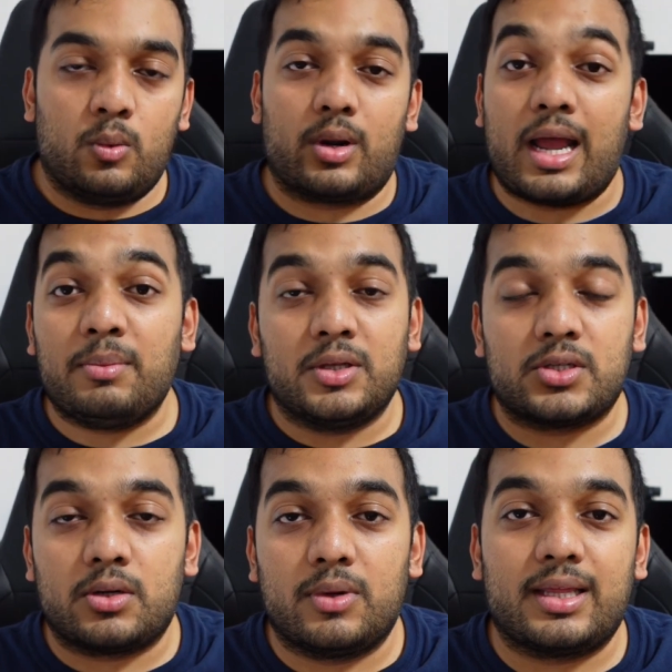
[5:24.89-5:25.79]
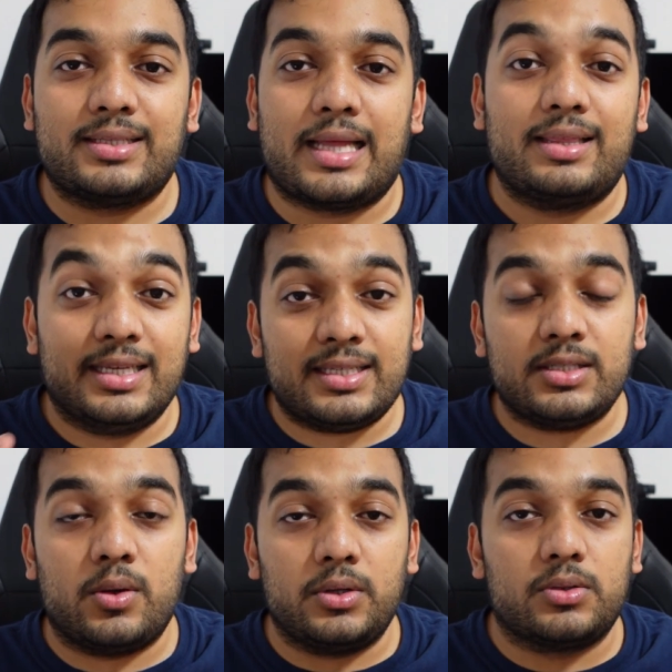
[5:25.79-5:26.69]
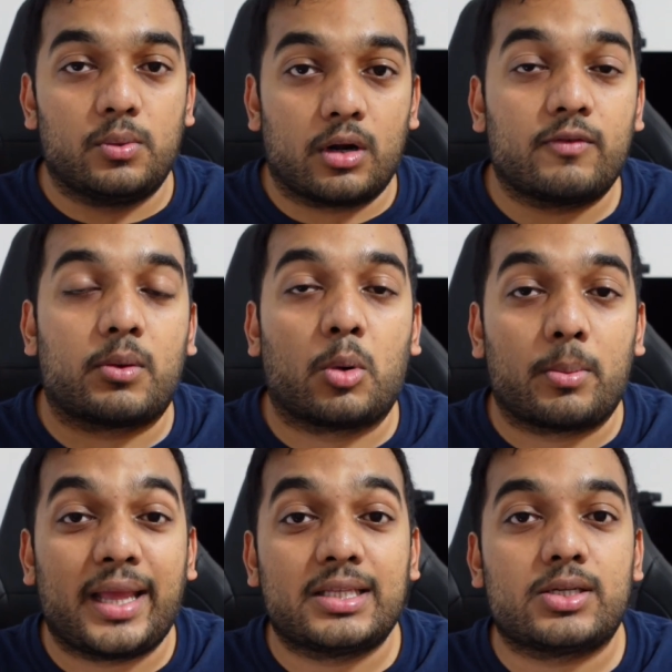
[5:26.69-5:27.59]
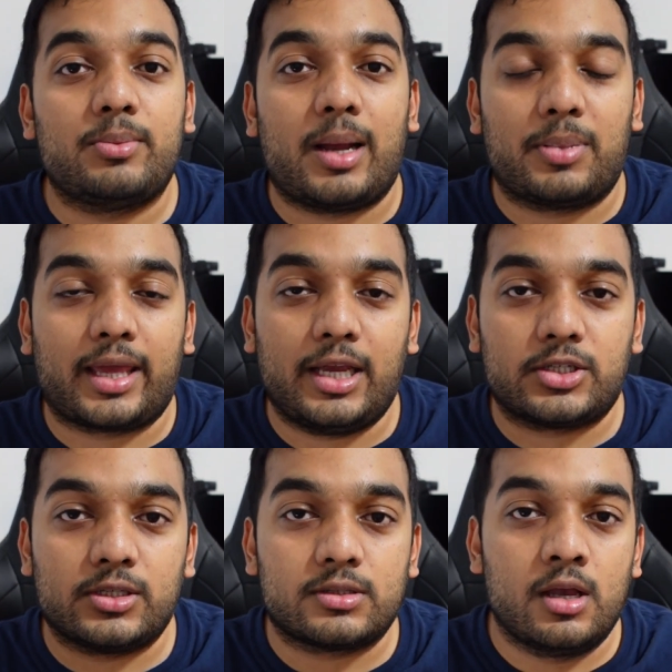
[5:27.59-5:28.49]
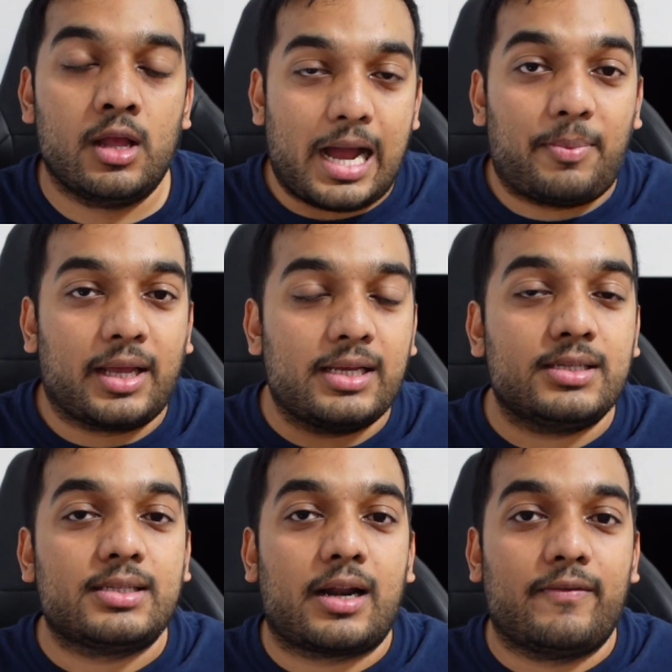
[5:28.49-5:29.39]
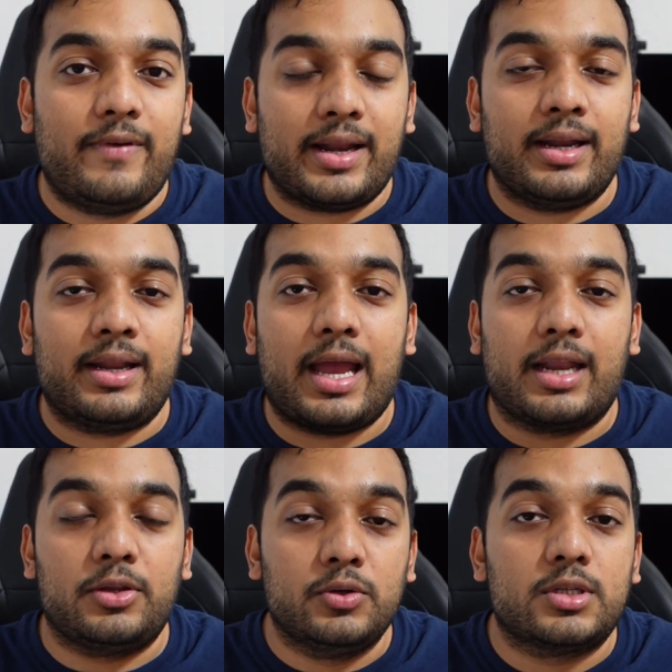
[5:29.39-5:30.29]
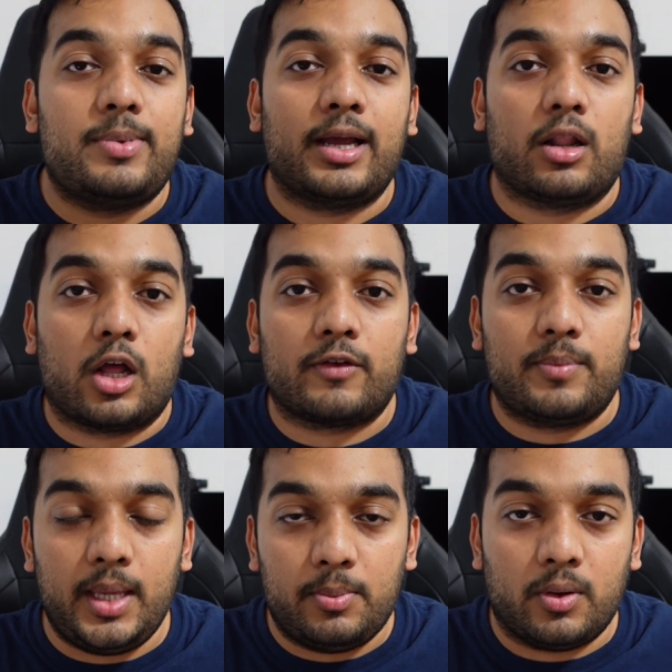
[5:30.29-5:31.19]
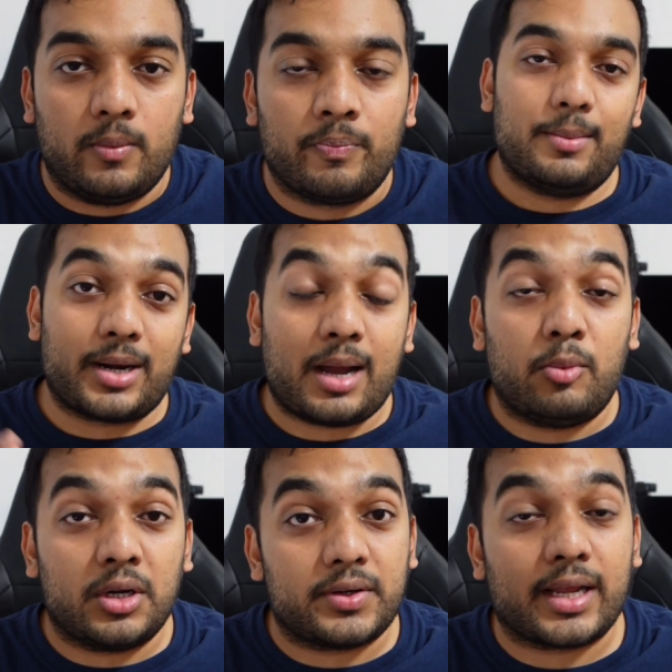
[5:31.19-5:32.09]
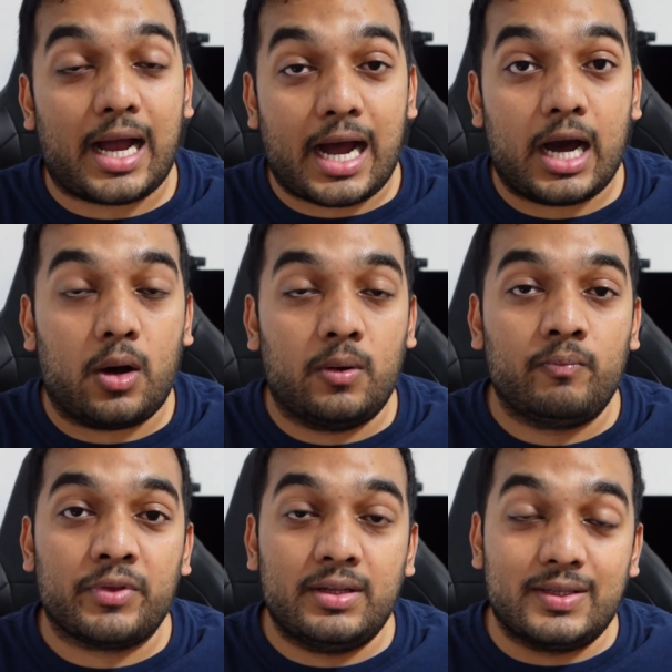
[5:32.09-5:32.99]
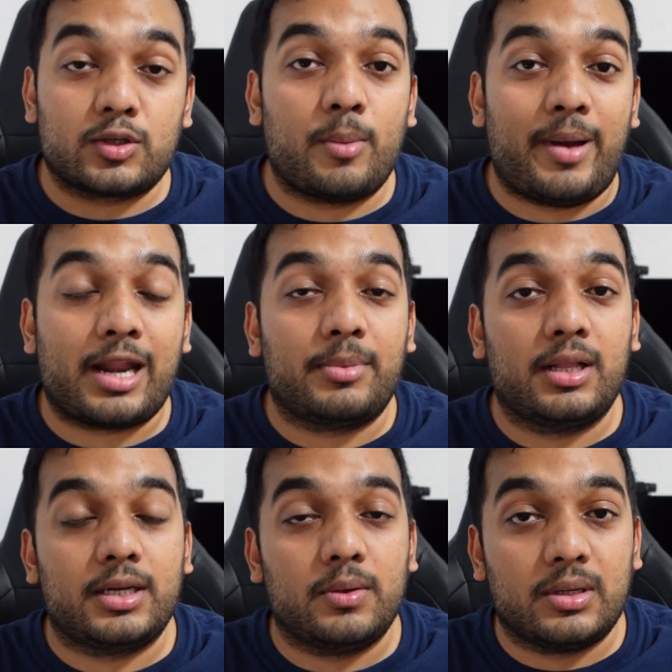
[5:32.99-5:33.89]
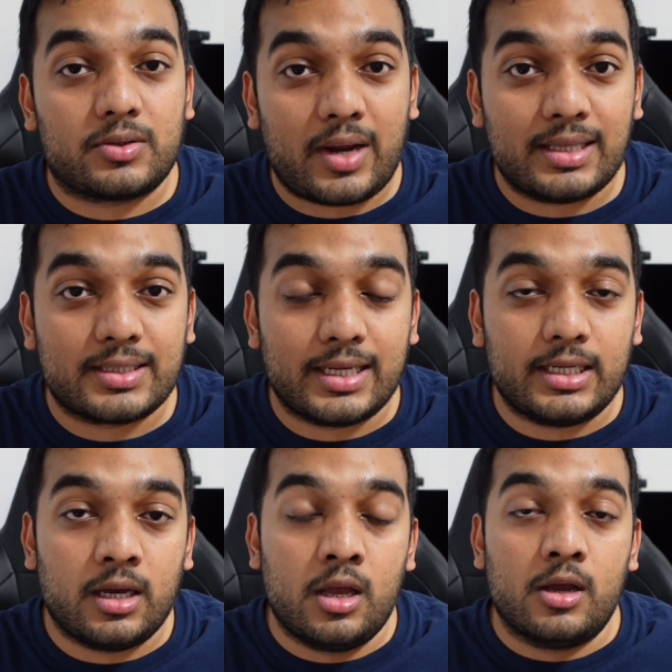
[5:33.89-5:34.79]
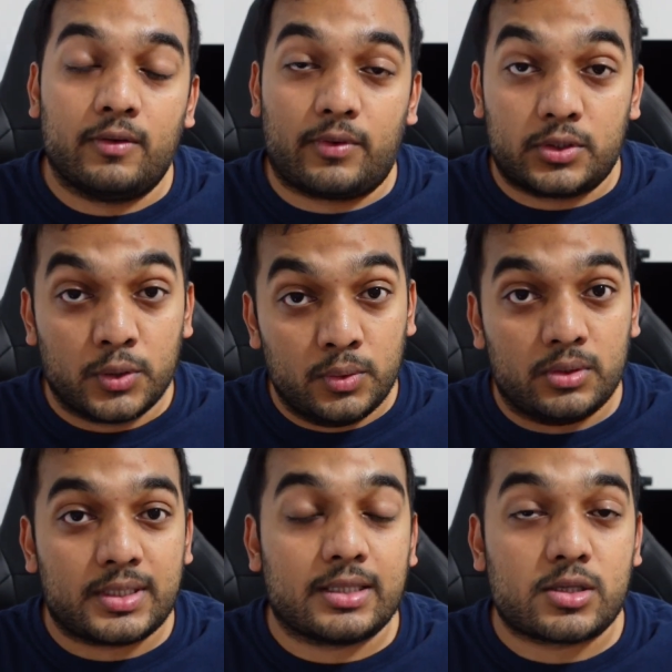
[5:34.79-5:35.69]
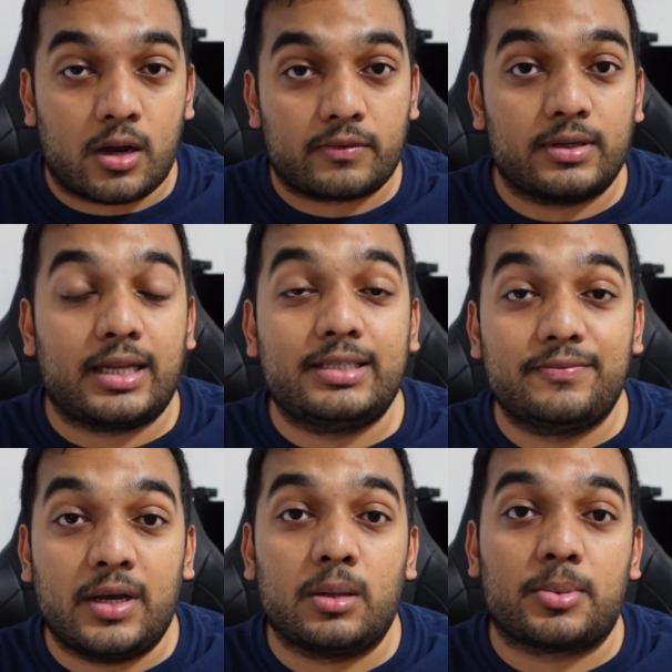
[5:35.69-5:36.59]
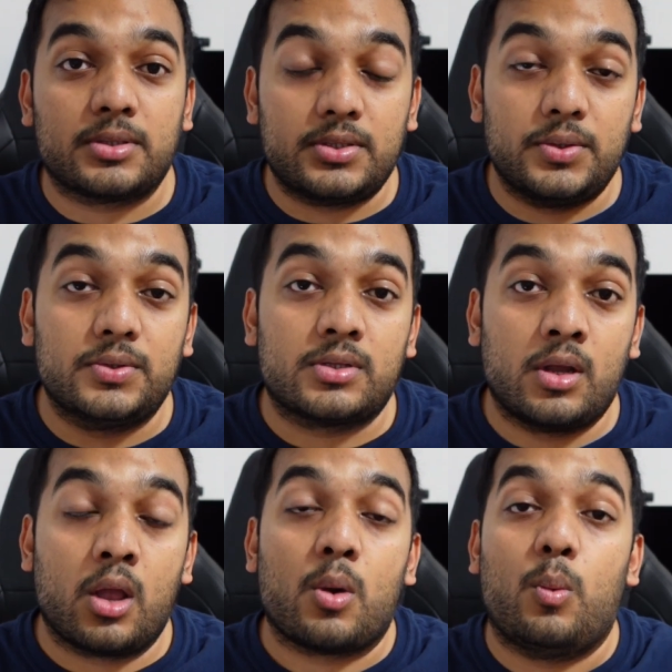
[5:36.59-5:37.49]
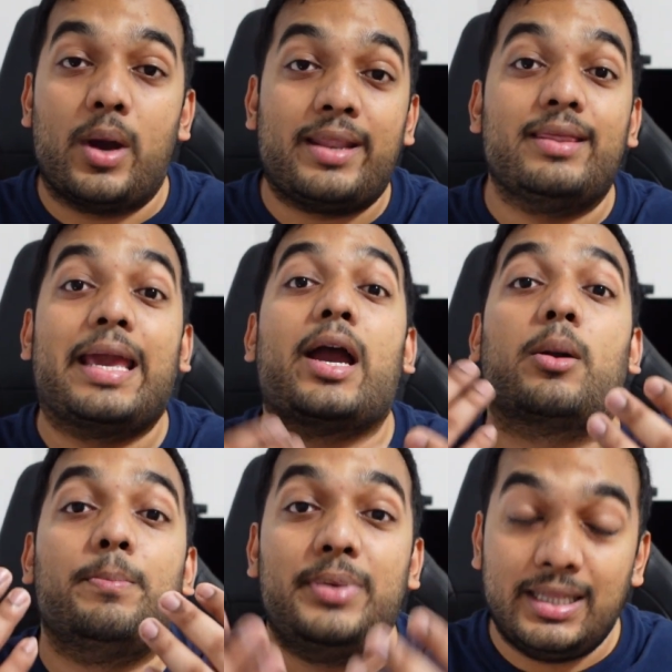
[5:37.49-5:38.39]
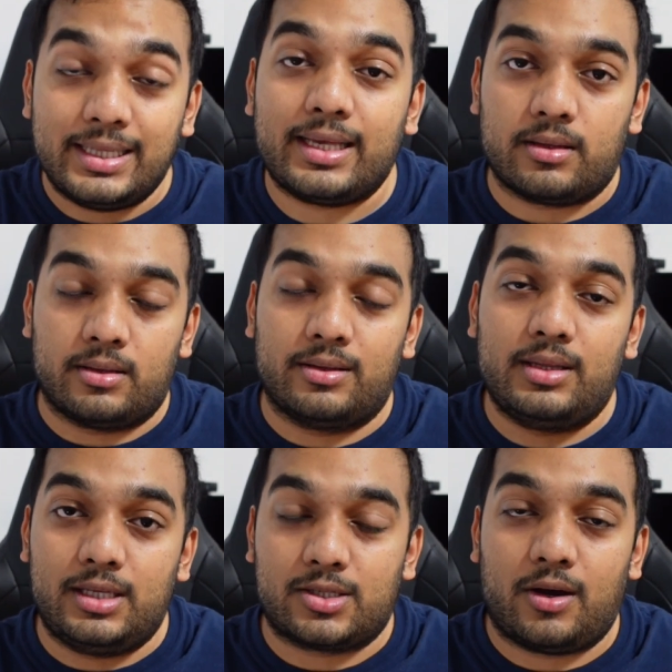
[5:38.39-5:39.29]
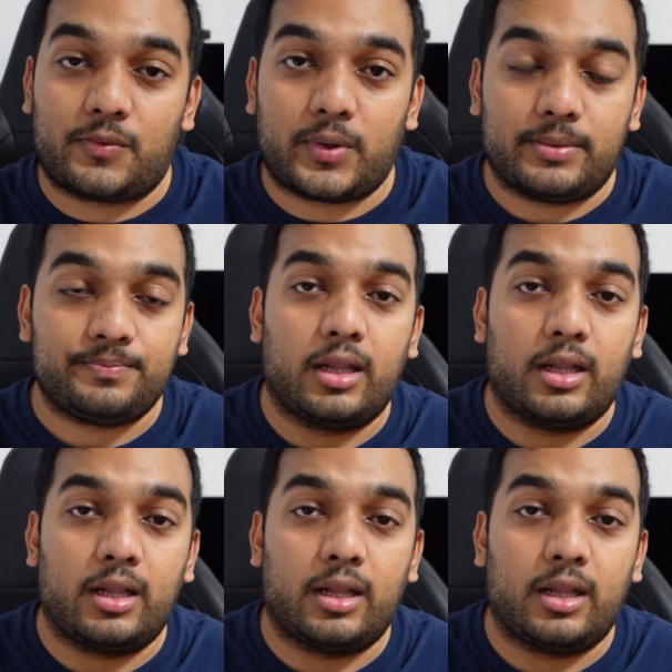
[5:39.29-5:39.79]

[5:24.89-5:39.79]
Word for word: What I'm concerned with is that this is going to work for more mainstream applications, applications that are vetted and used by a lot of people, but I'm wondering how this compatibility will translate for tools and software that developers use when they are building the software.